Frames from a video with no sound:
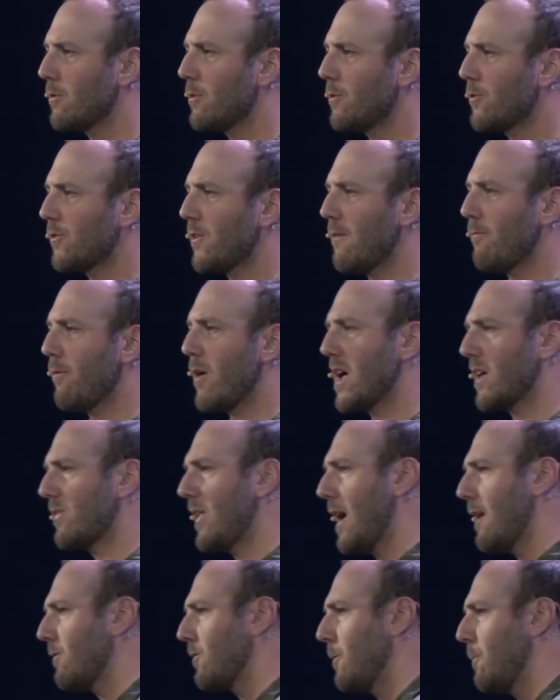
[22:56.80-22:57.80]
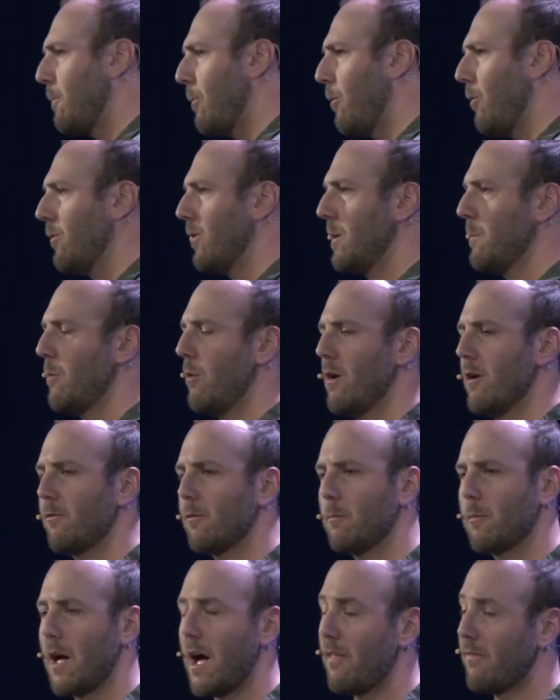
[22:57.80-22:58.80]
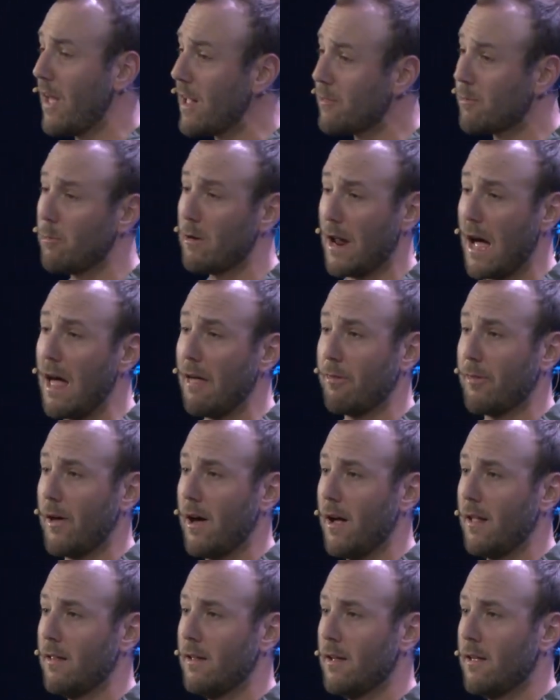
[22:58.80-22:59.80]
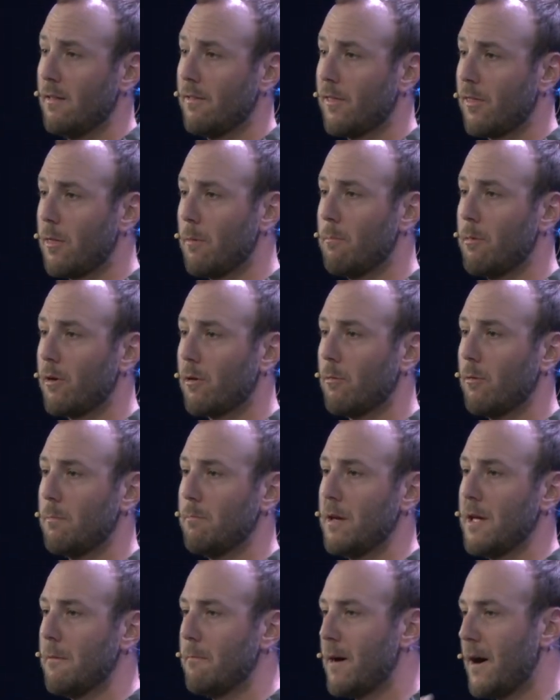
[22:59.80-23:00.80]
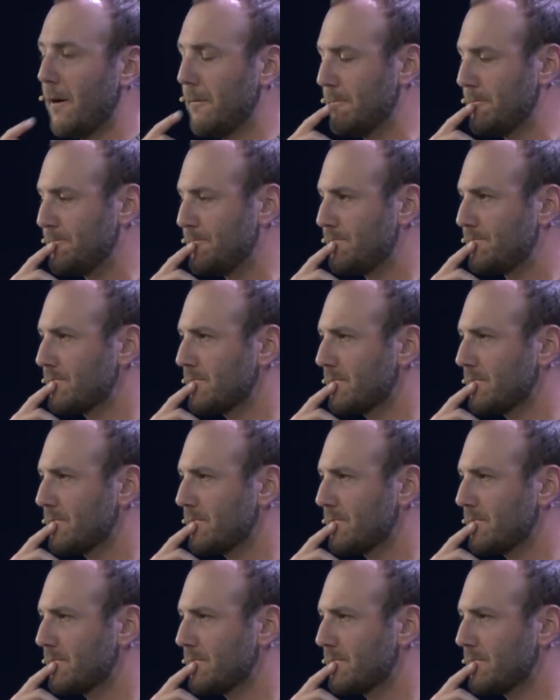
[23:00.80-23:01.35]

They'll do stuff like that to pull them away from God. That's what I thought that the book would be about.